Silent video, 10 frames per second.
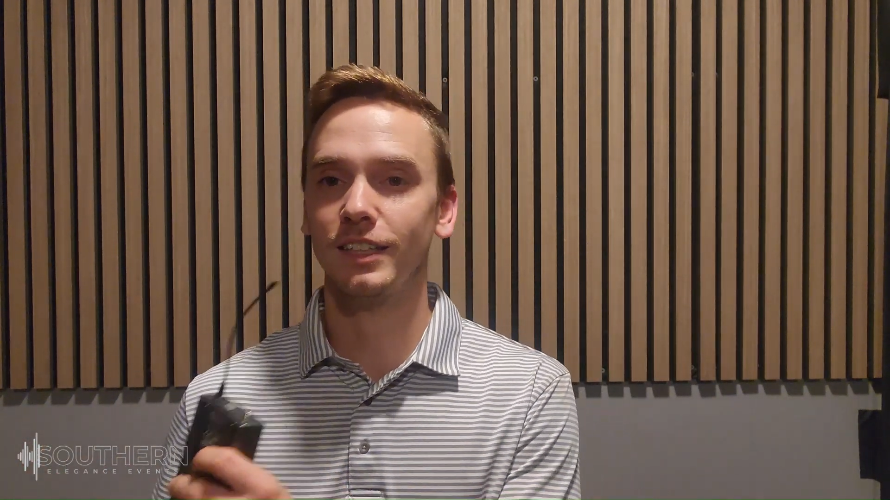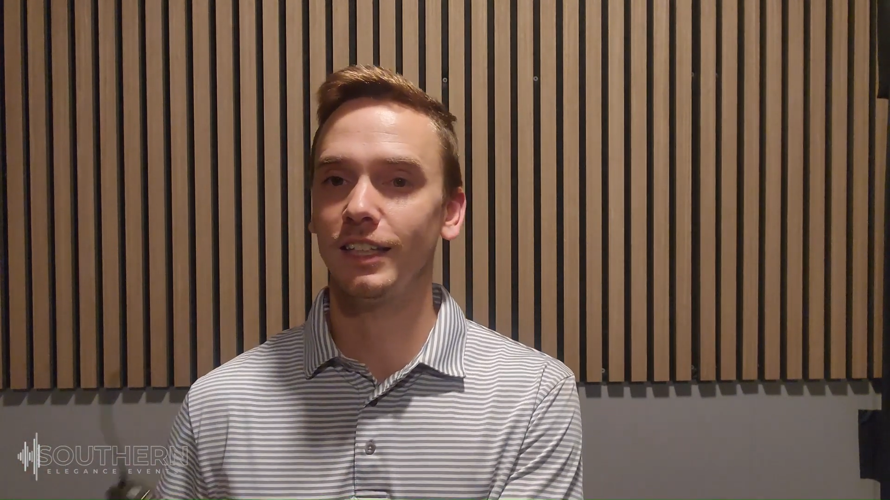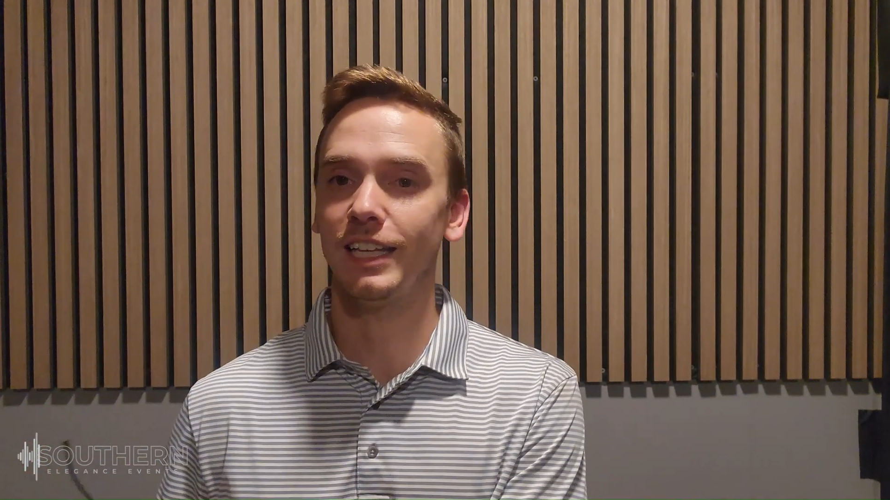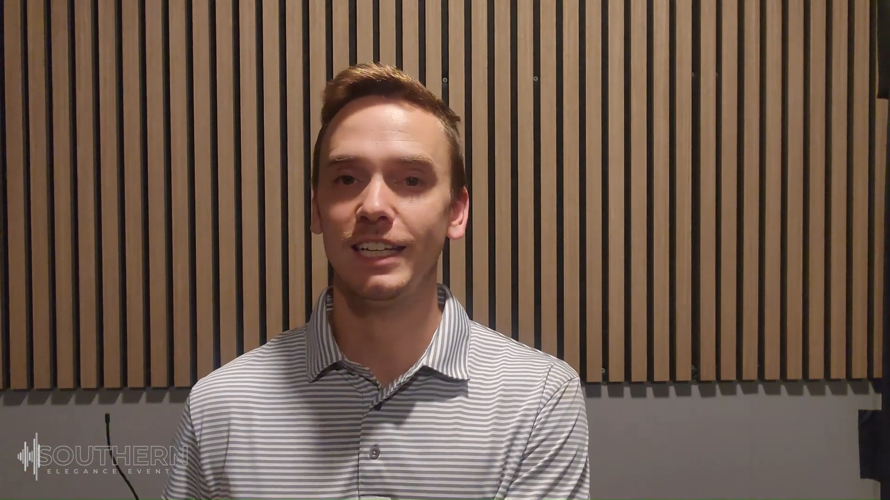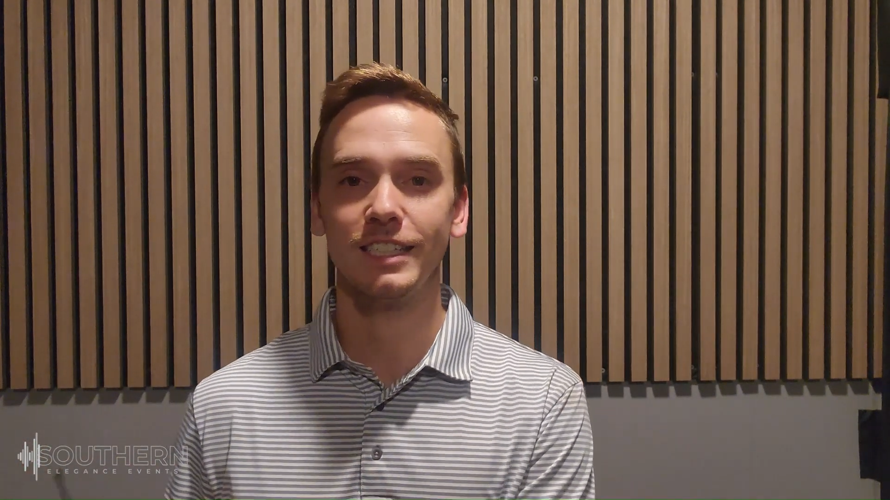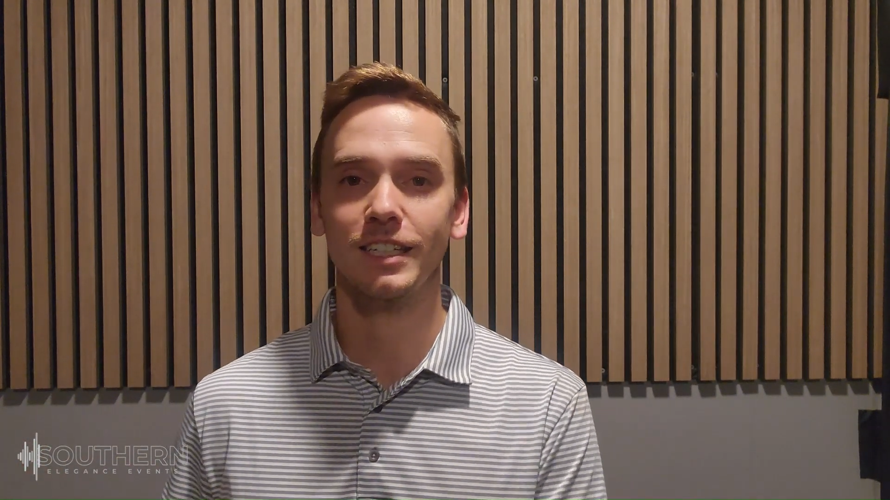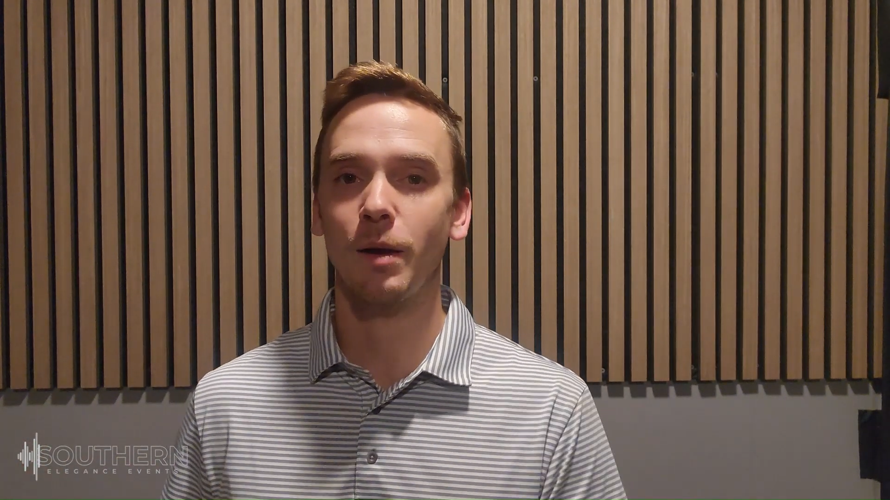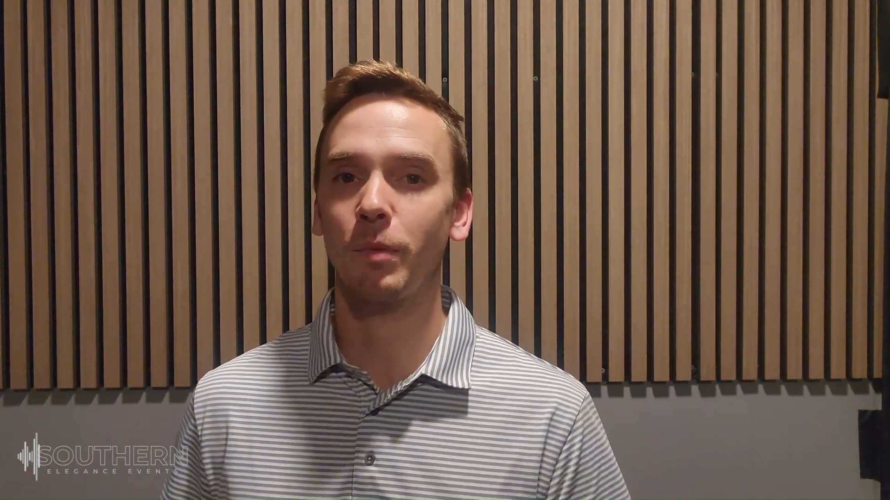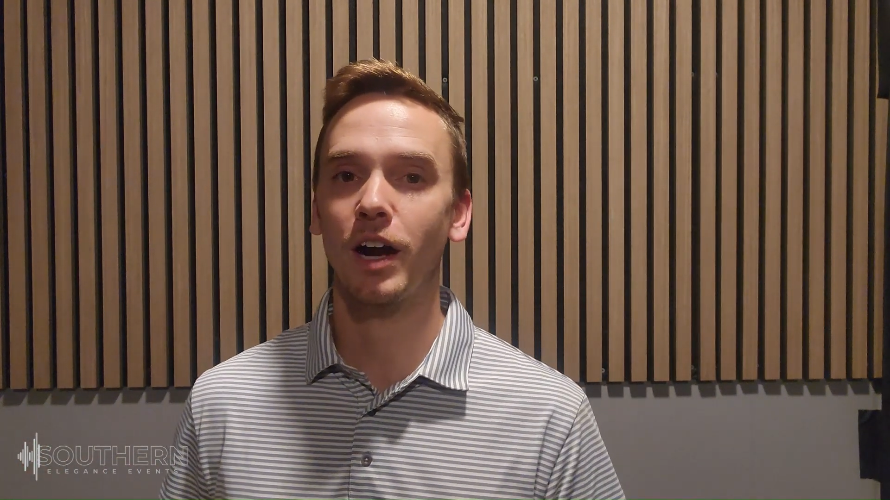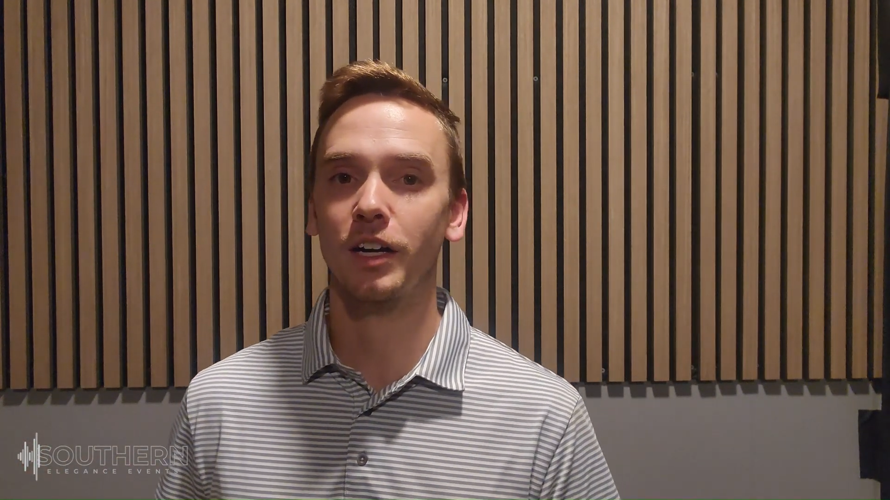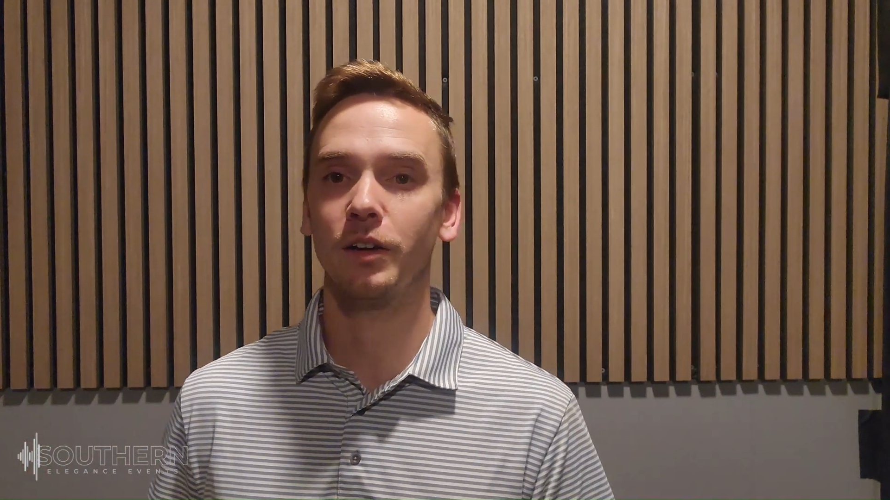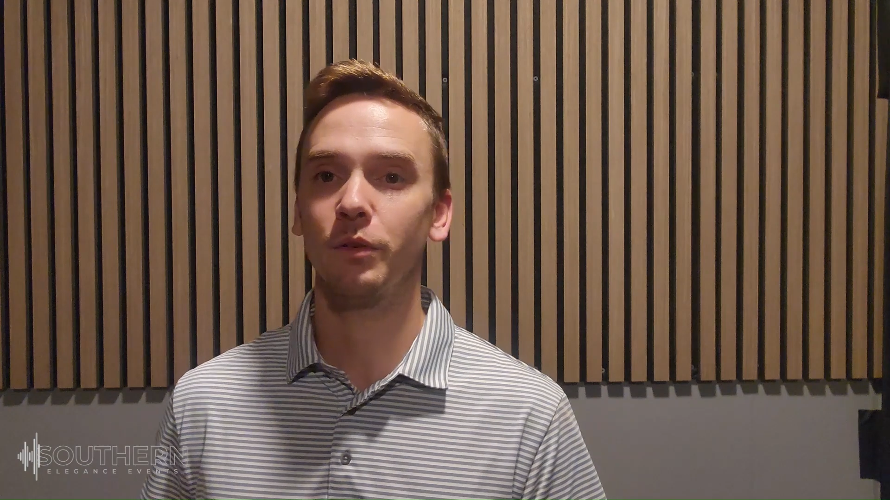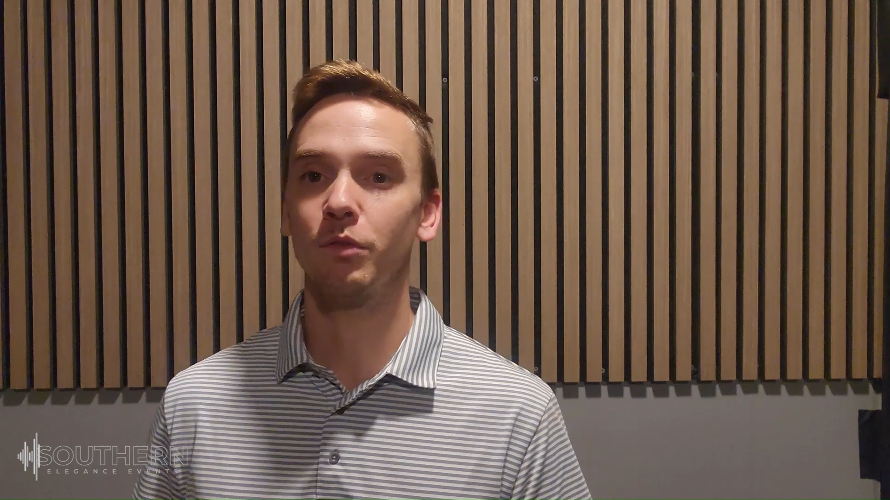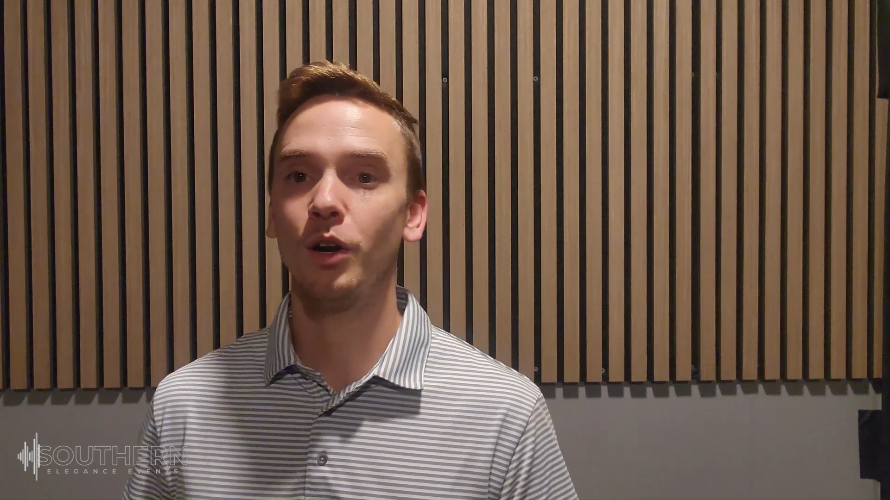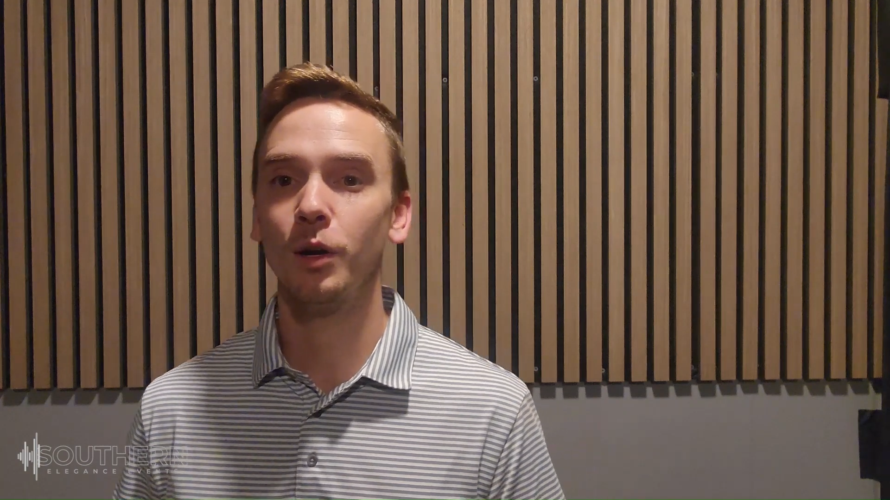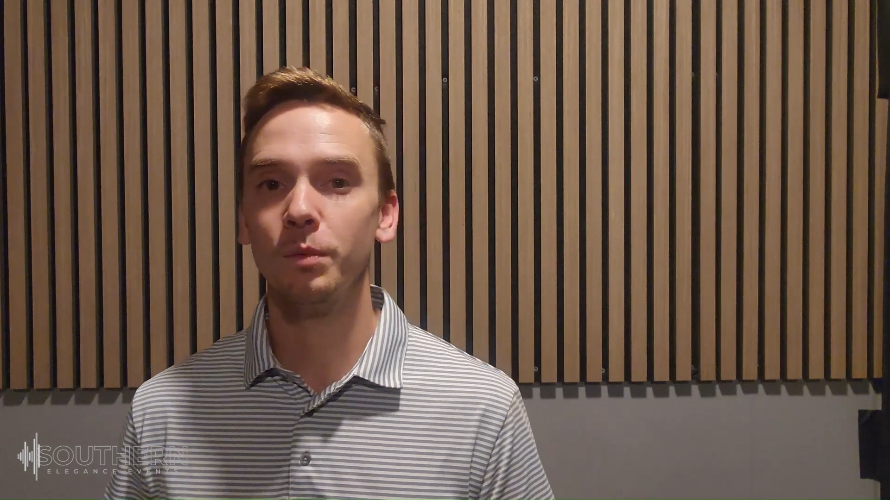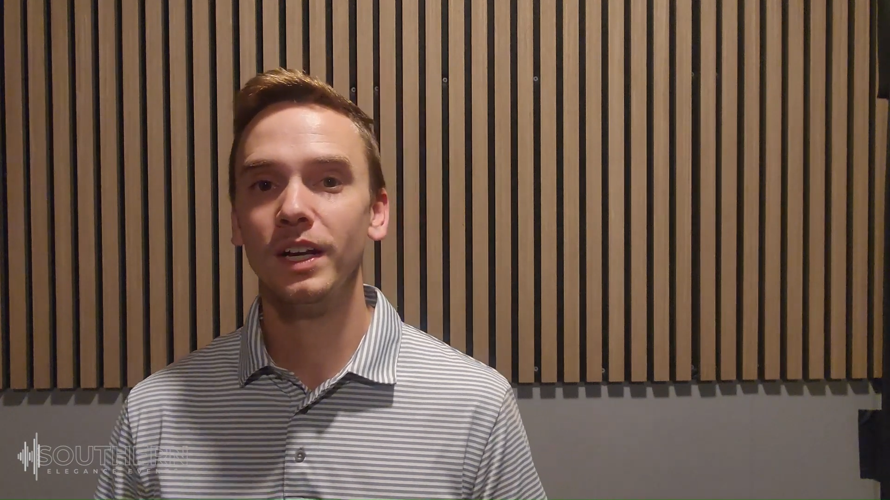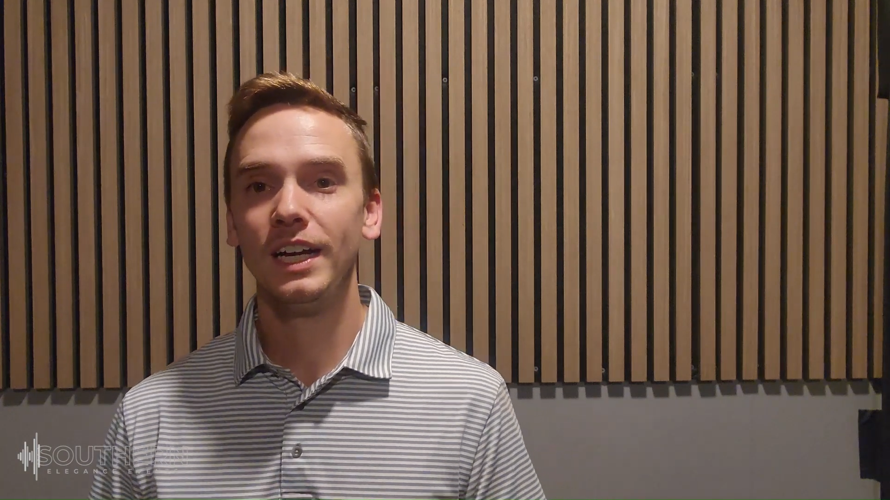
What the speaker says: and the inside pocket of the robe,